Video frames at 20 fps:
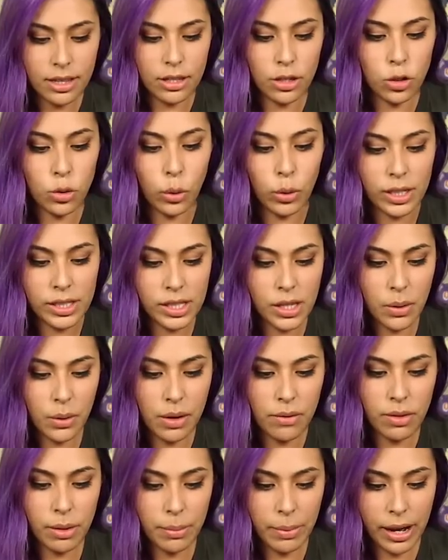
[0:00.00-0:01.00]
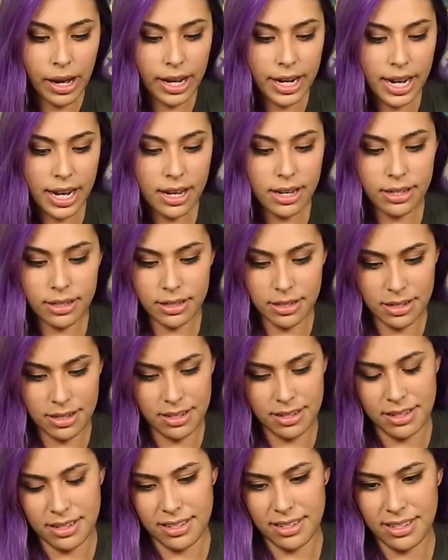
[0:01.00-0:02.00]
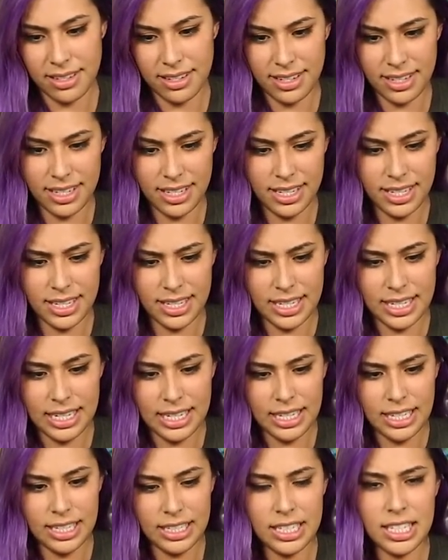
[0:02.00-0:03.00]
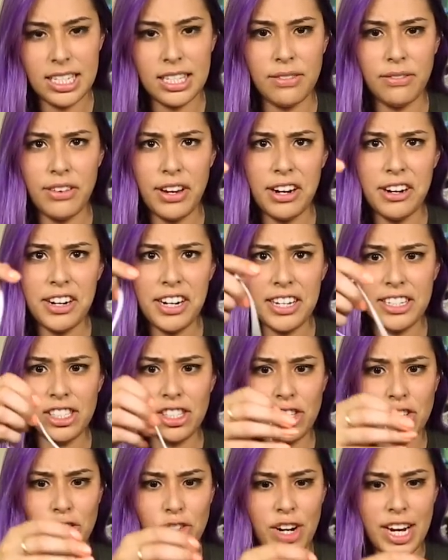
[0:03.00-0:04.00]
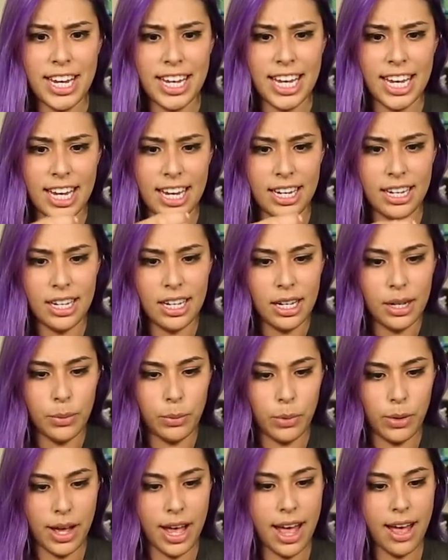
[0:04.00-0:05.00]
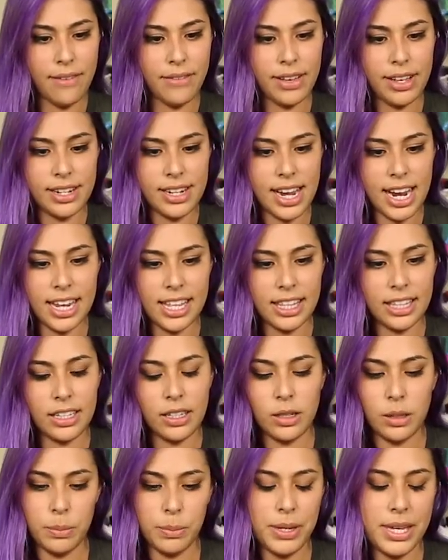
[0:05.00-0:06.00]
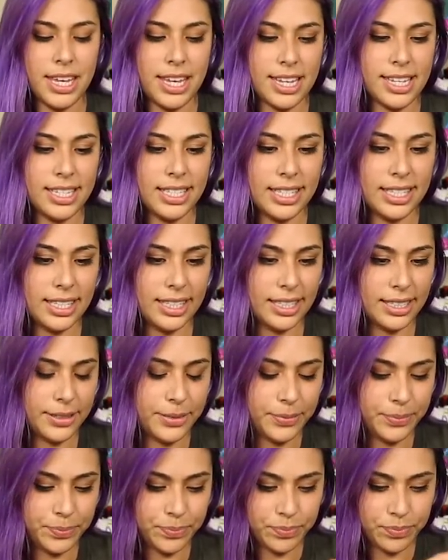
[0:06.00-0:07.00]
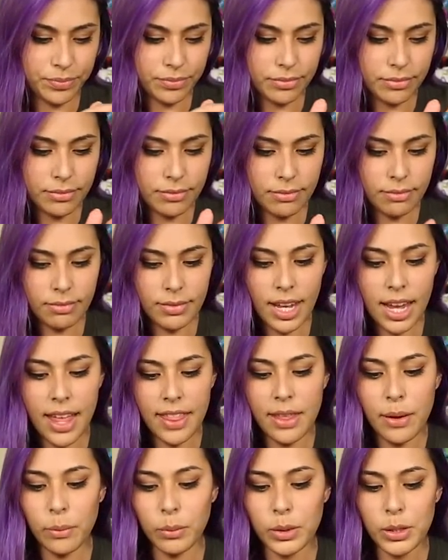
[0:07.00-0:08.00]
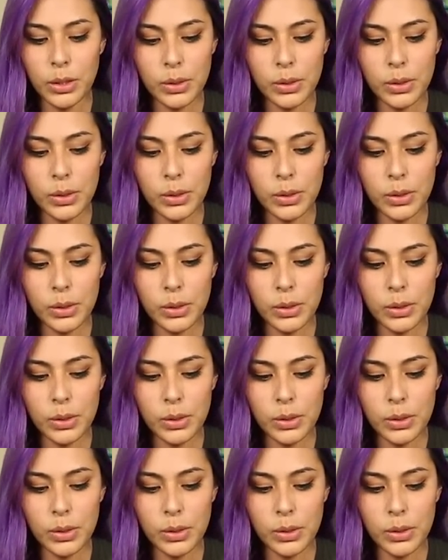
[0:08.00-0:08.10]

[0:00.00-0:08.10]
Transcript: the torso of the body. This is very stringy. We'll have a tiny little piece, and then we'll